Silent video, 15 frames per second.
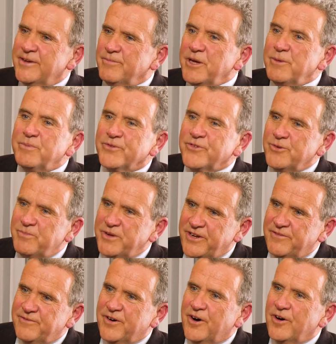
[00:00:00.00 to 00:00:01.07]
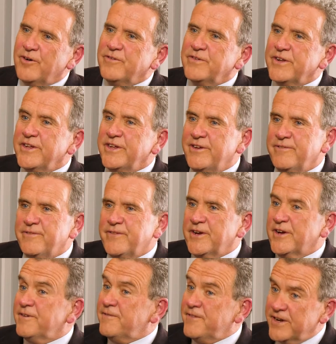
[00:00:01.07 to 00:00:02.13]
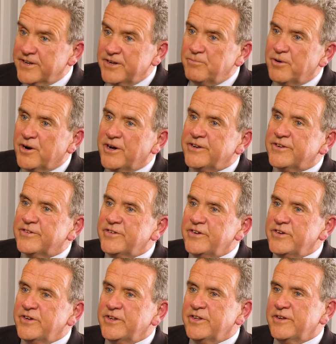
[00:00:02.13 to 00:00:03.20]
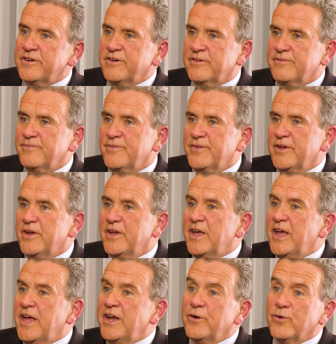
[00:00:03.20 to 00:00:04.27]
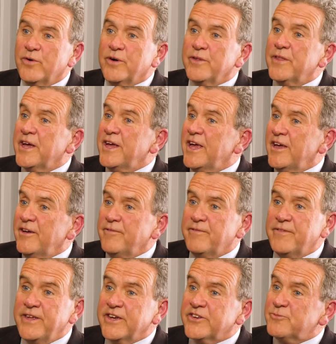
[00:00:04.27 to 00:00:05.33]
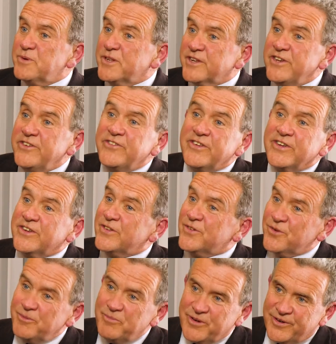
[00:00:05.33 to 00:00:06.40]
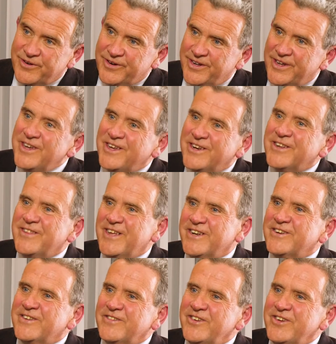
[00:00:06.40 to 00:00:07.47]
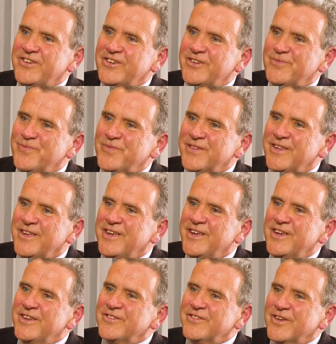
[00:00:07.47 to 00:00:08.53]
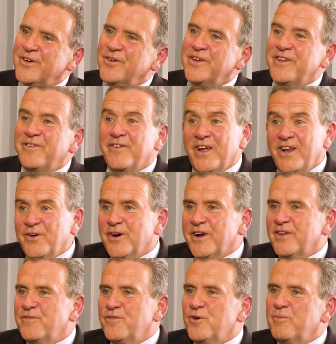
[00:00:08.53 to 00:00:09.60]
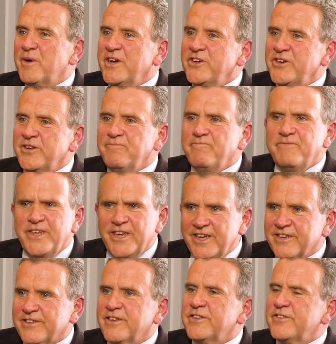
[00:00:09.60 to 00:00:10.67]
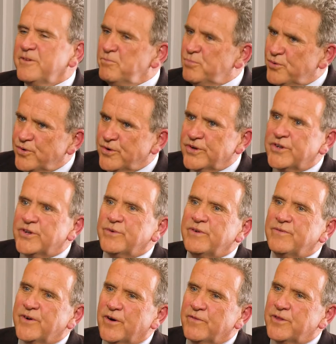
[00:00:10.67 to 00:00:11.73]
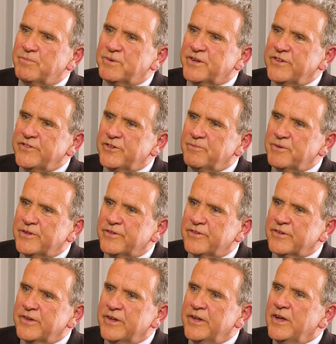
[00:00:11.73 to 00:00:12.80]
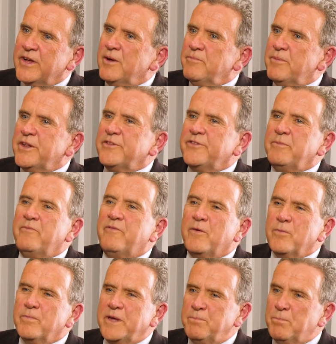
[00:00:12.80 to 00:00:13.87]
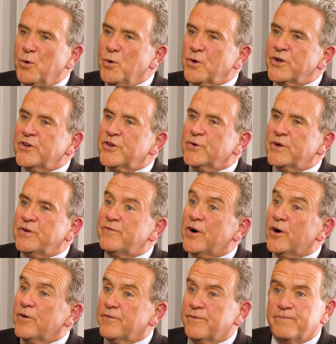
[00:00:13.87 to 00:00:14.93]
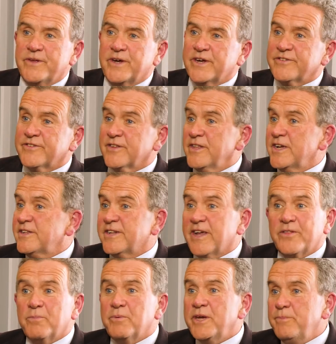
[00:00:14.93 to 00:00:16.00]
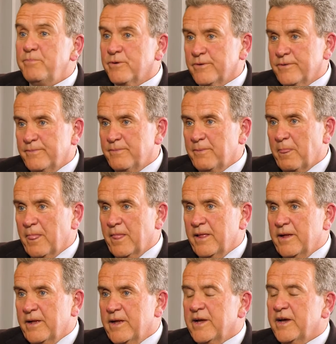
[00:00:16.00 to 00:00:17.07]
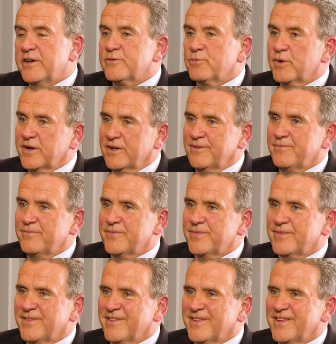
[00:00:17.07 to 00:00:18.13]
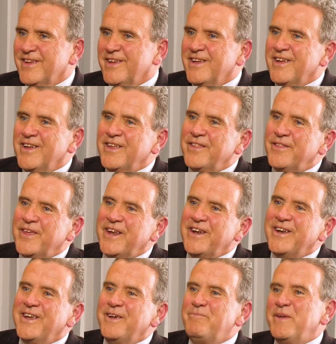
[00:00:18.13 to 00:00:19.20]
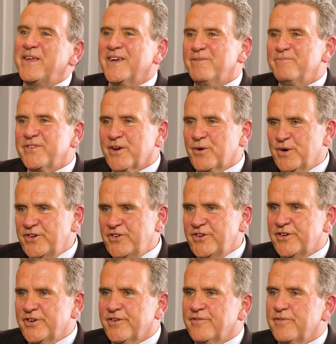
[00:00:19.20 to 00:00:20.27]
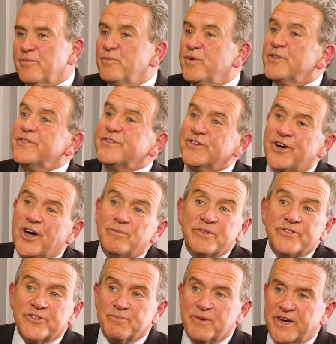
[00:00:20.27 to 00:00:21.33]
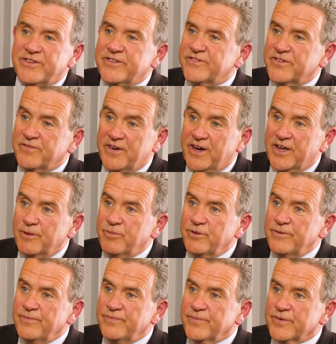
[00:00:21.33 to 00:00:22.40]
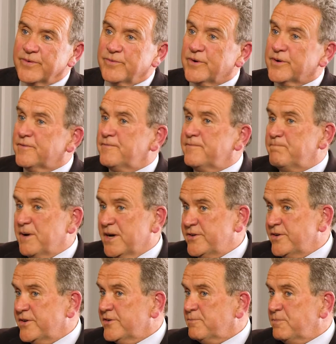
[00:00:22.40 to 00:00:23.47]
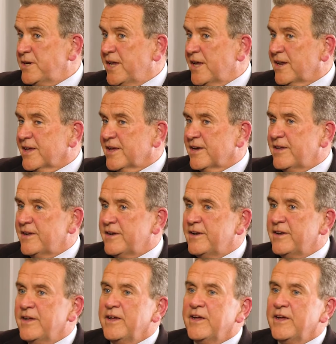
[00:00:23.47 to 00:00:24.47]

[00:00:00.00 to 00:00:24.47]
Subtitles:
People should be involved if they're affected by a decision and or they have the expertise to contribute to that decision. So in evaluating formation, yeah, it's important to involve the participants, but it's important to involve selected other people as well. Then it becomes a question of what time and space is available, what budget has been allocated,